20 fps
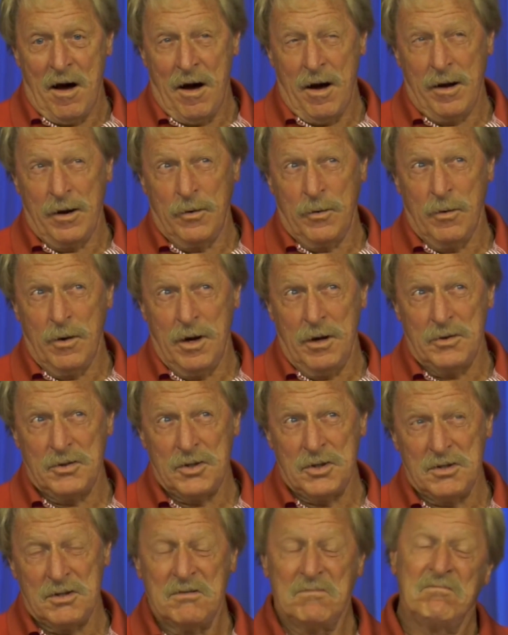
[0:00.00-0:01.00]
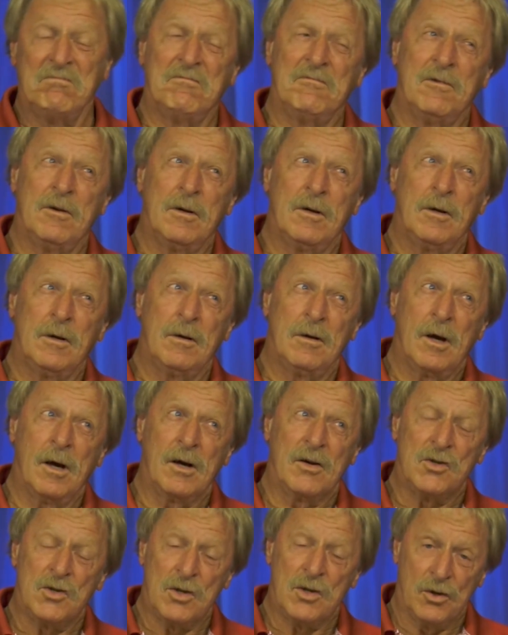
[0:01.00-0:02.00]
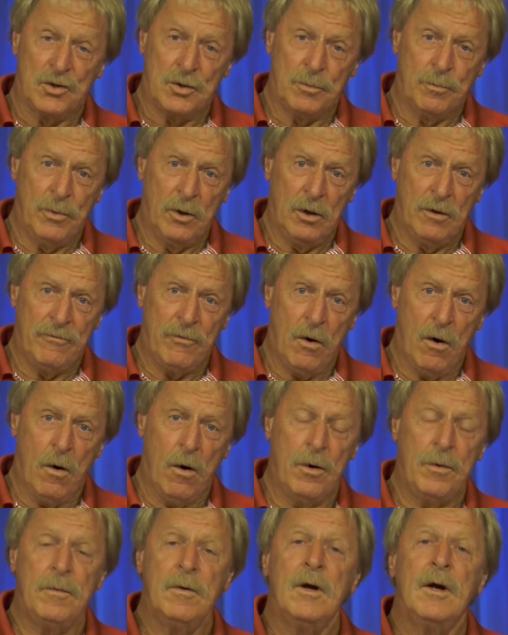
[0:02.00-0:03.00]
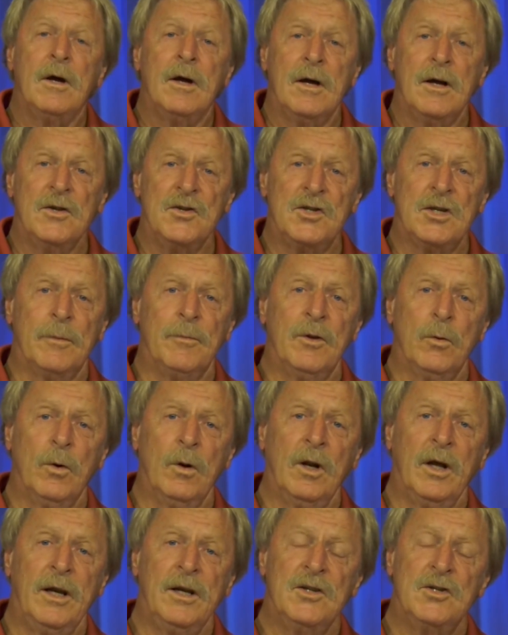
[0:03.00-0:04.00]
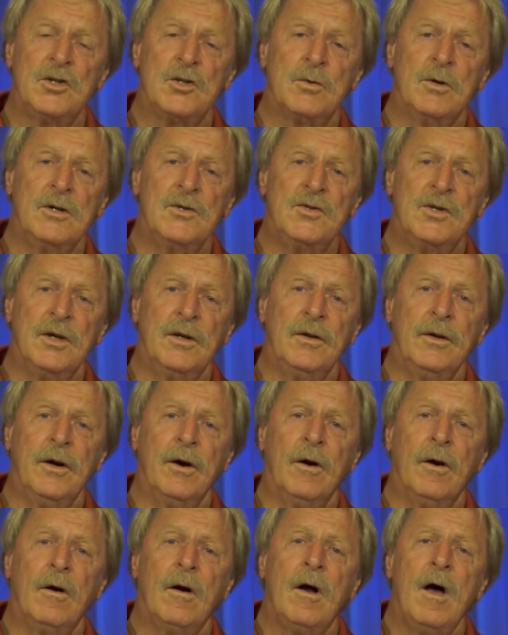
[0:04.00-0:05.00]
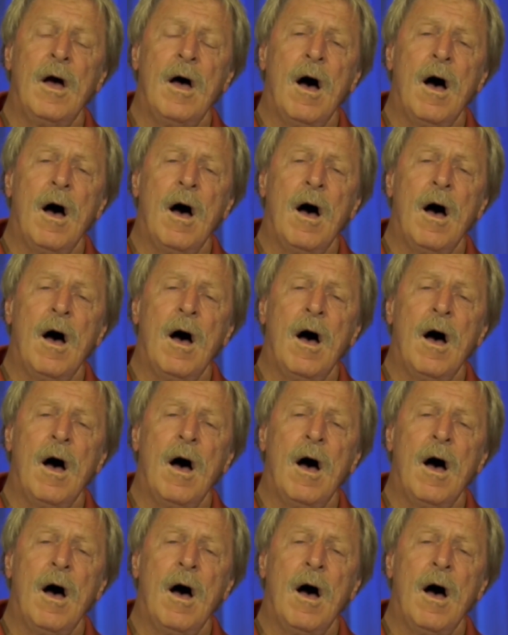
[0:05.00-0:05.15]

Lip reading: High Crest, Excelsior Boulevard, and some of the related streets in there.